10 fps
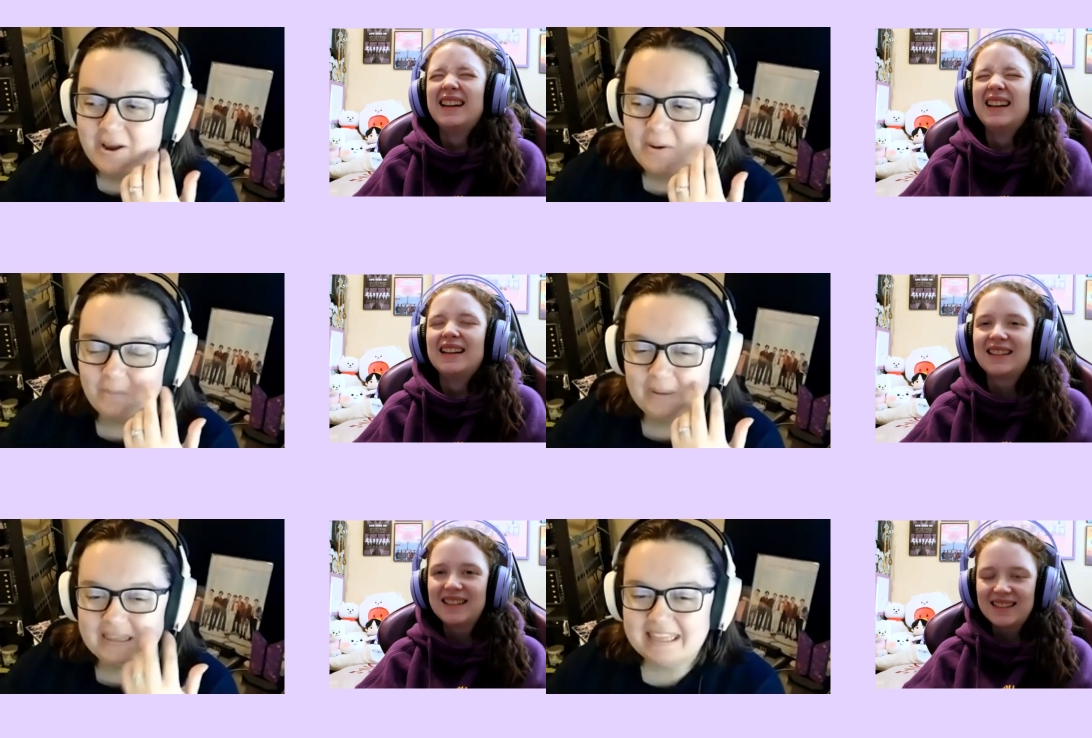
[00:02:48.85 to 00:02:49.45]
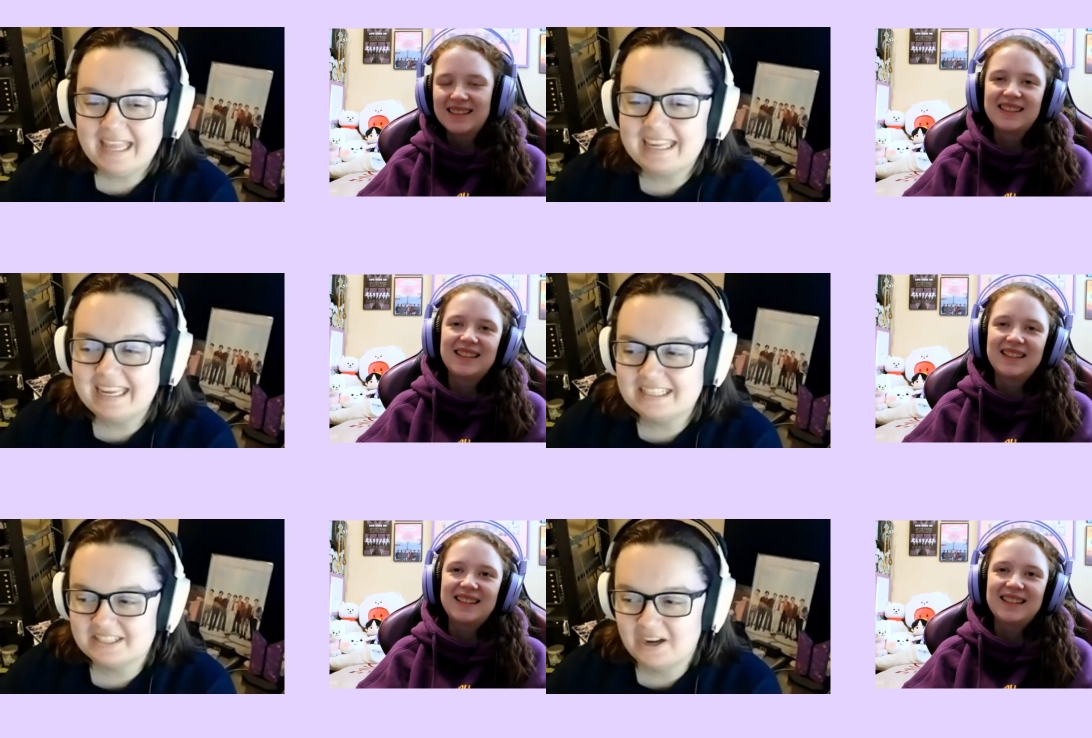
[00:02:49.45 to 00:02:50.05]
Speaker 1: with
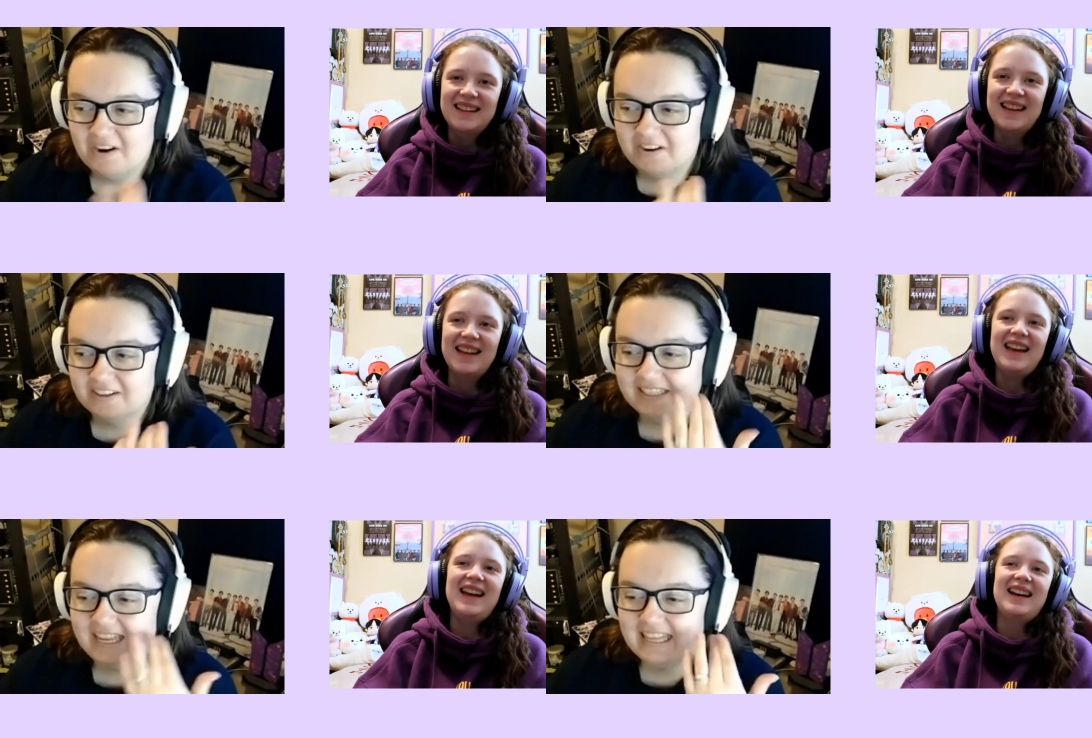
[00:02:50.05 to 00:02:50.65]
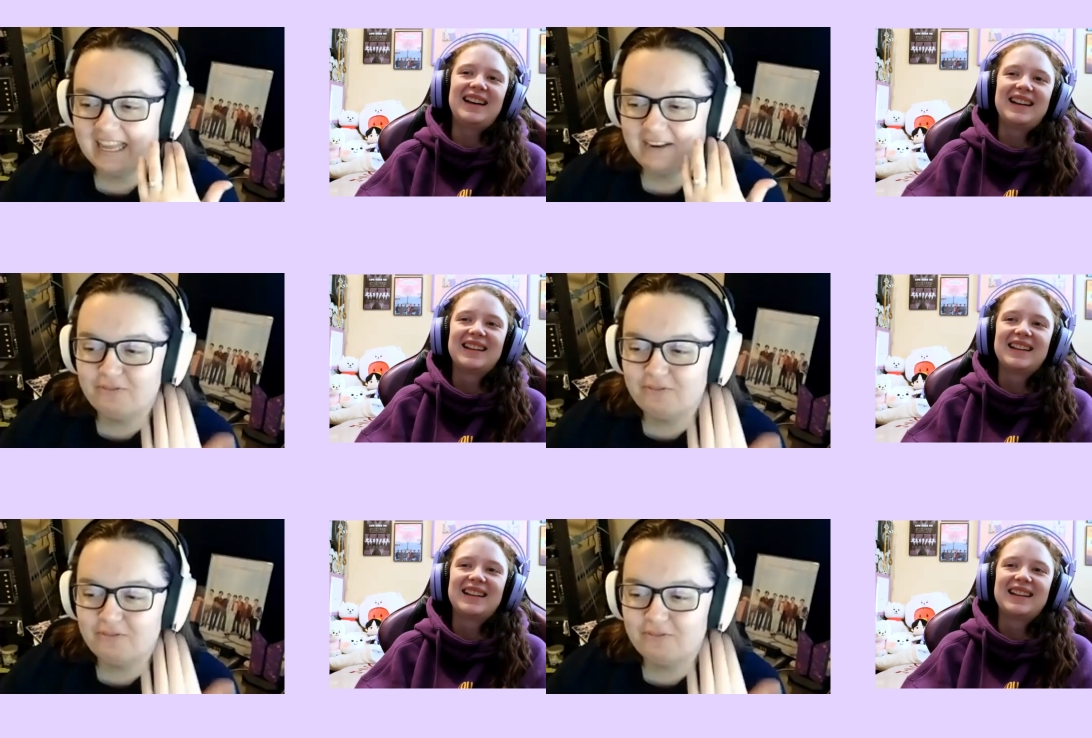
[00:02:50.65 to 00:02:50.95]
leggings on and like